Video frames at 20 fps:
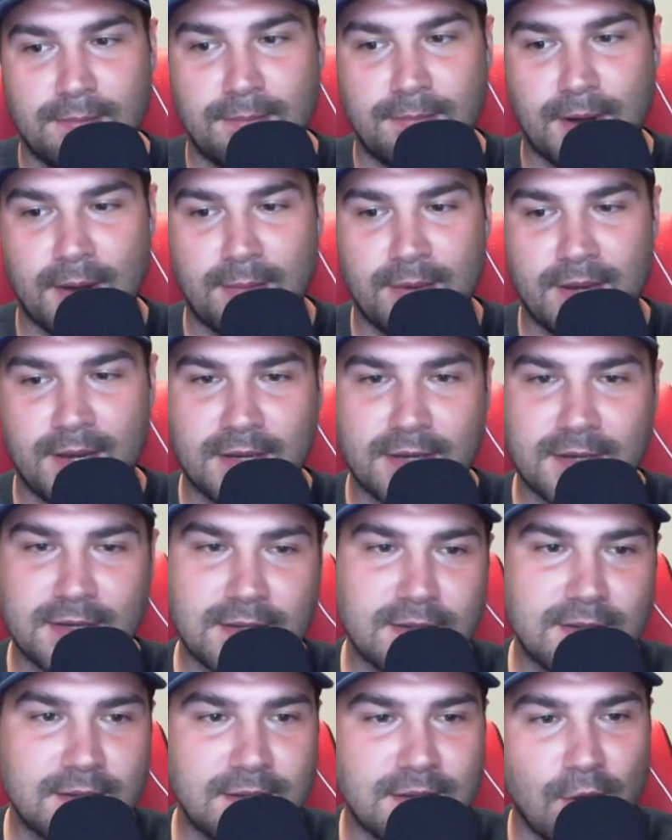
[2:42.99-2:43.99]
But
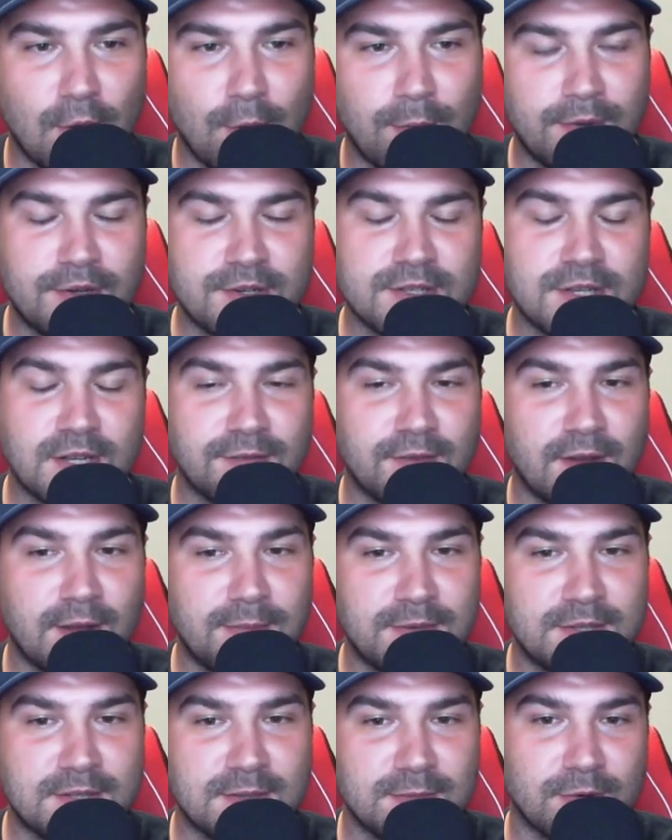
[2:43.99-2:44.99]
you open yourself
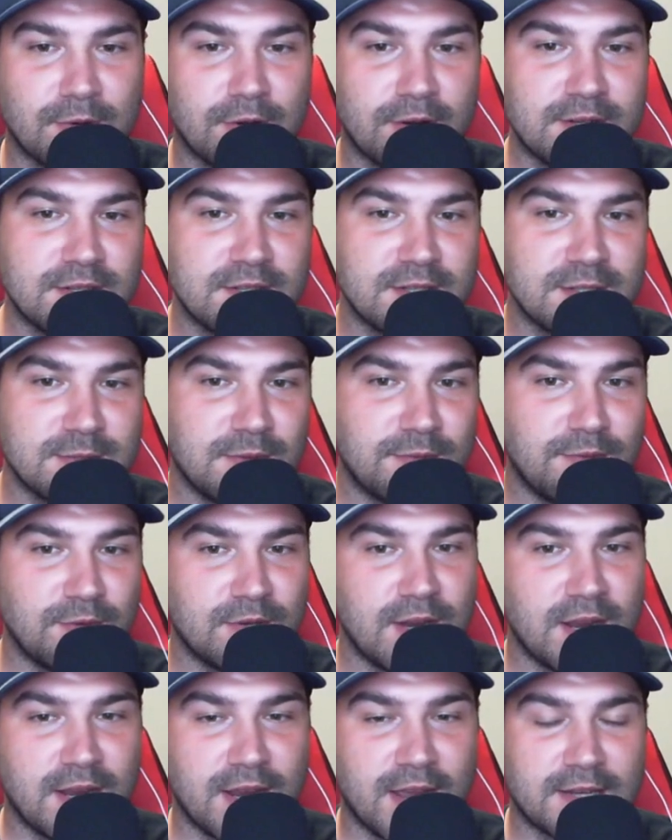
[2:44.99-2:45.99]
up to some criticism if you
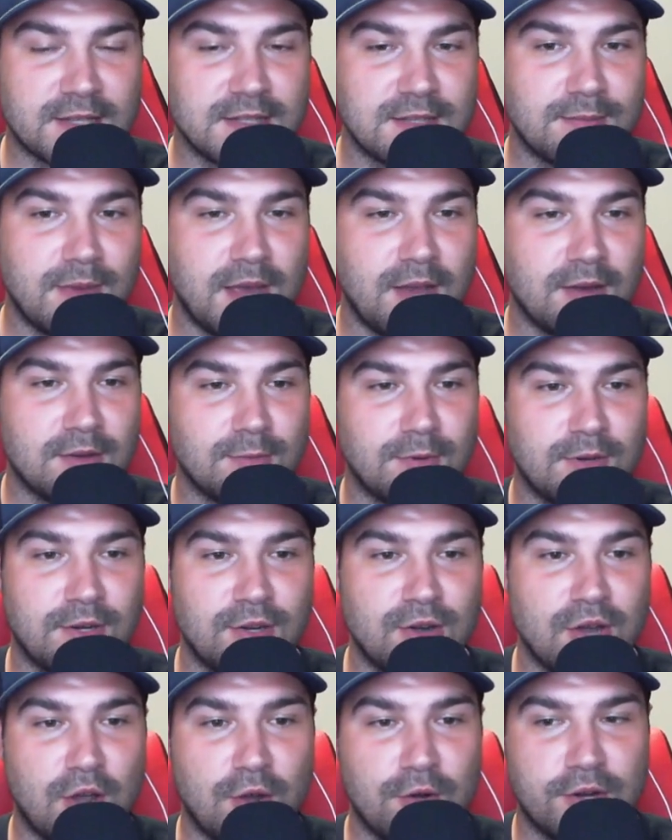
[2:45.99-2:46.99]
take X amount when you
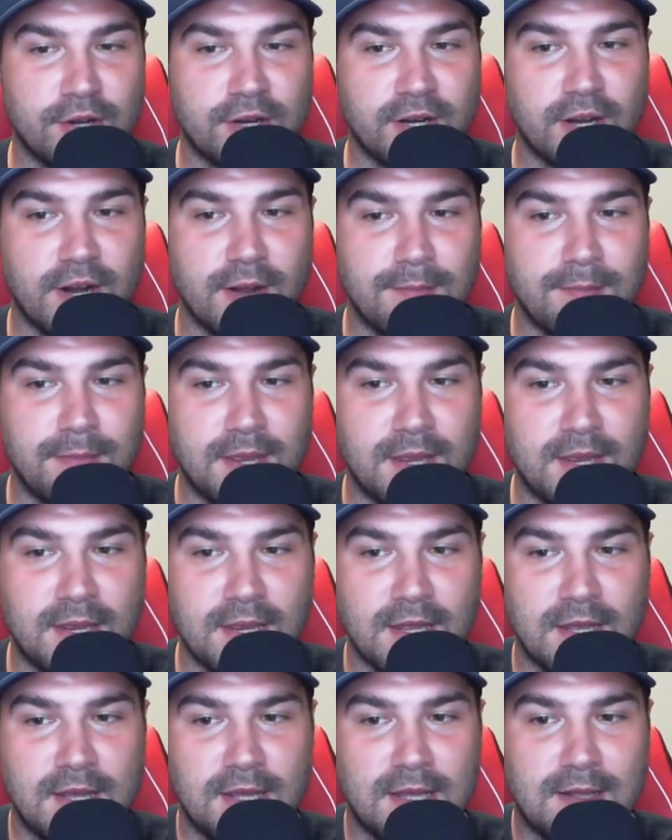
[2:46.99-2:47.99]
know you're going to
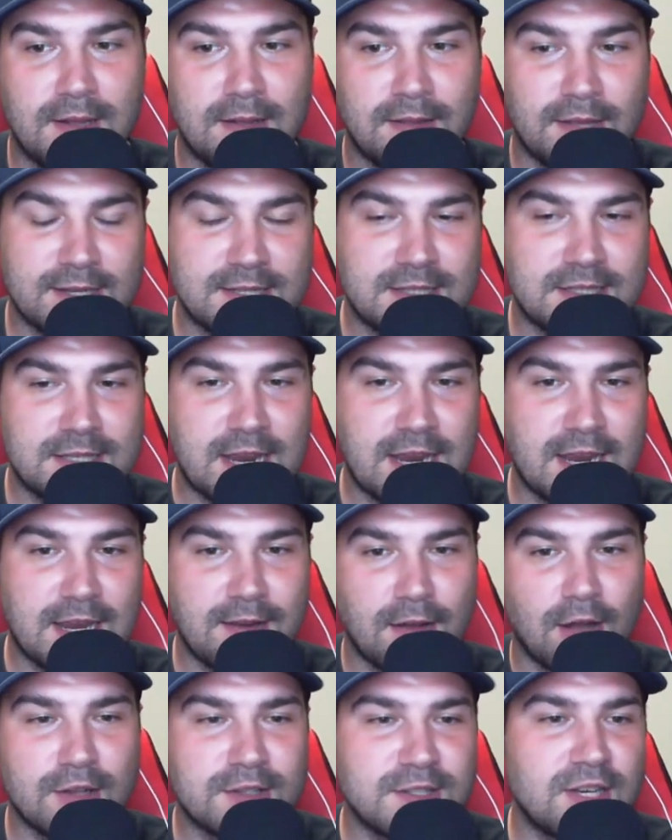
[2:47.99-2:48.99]
be, let's
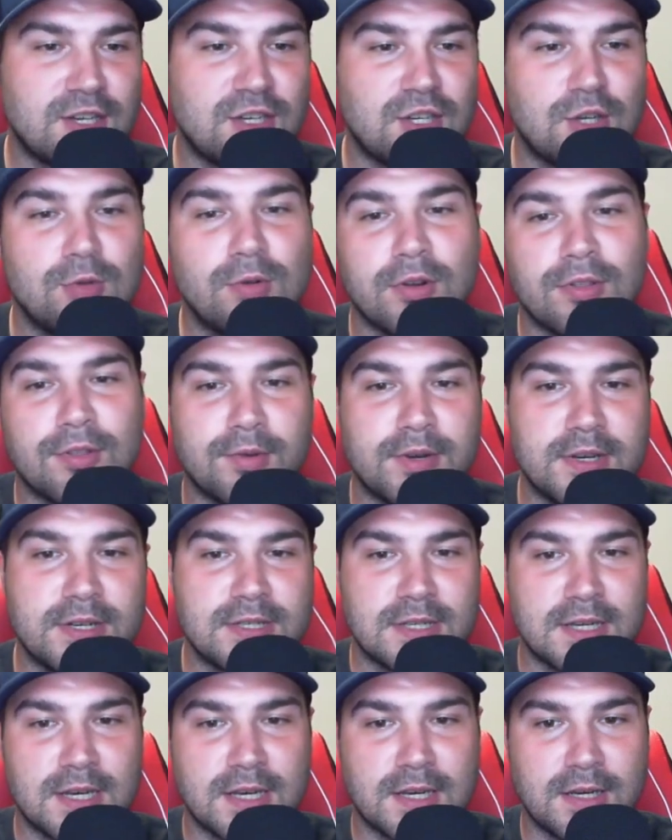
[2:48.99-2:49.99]
say, I'll say 2 or
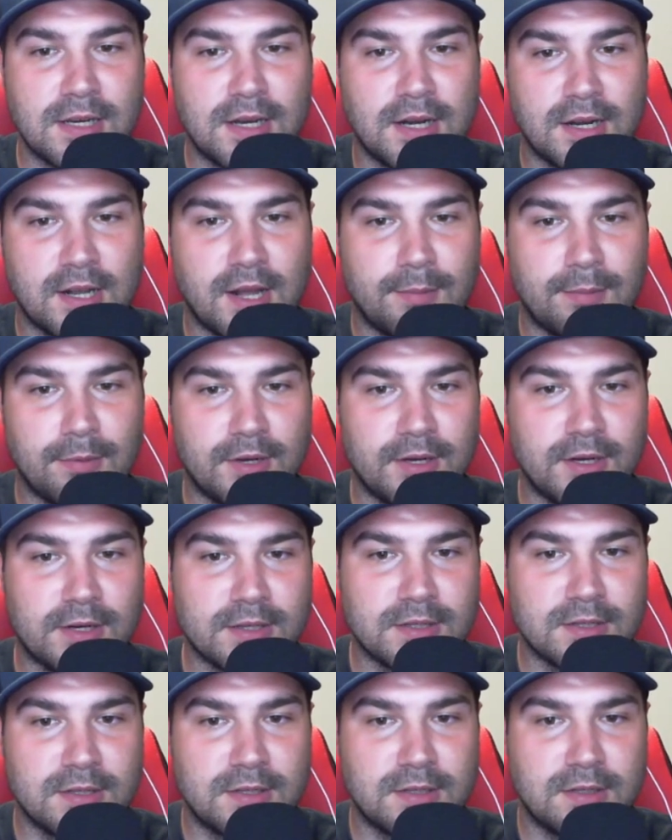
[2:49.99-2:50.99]
3C in a couple of
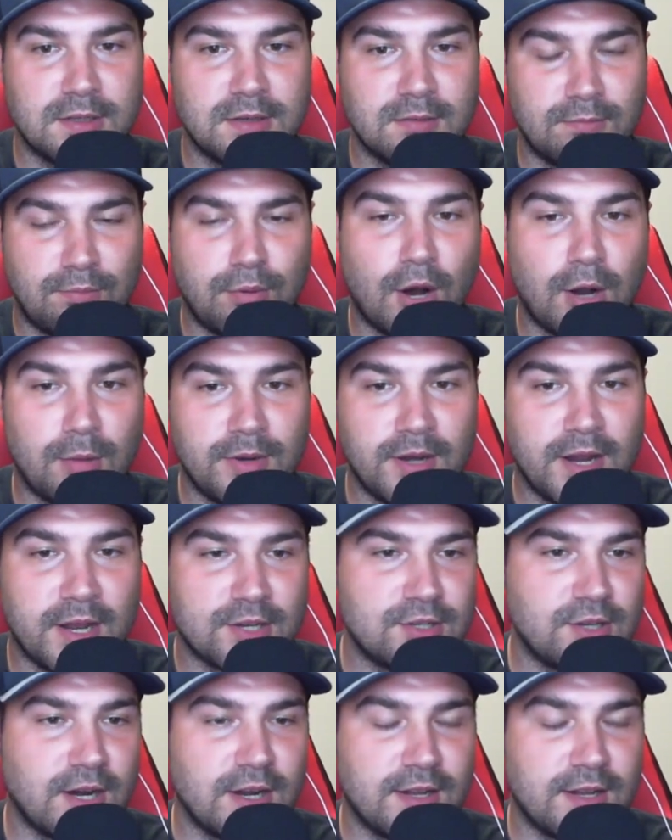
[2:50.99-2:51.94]
years, probably next year.